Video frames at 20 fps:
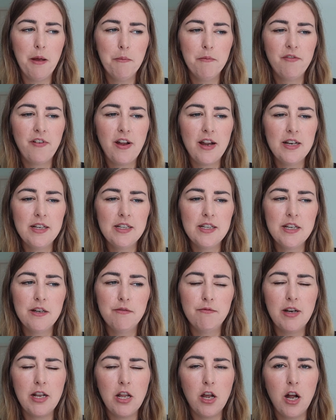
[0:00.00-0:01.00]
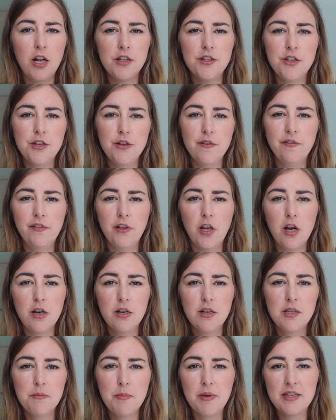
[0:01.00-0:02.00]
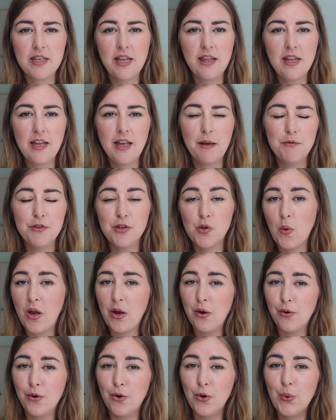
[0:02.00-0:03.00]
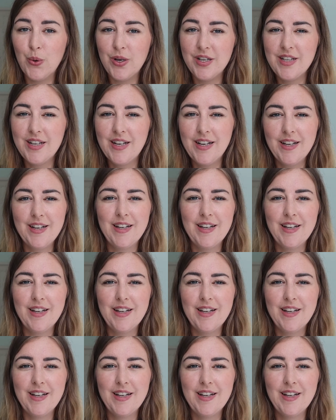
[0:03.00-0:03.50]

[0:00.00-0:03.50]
finding it really hard to do vlogs because I think I'm just quite awkward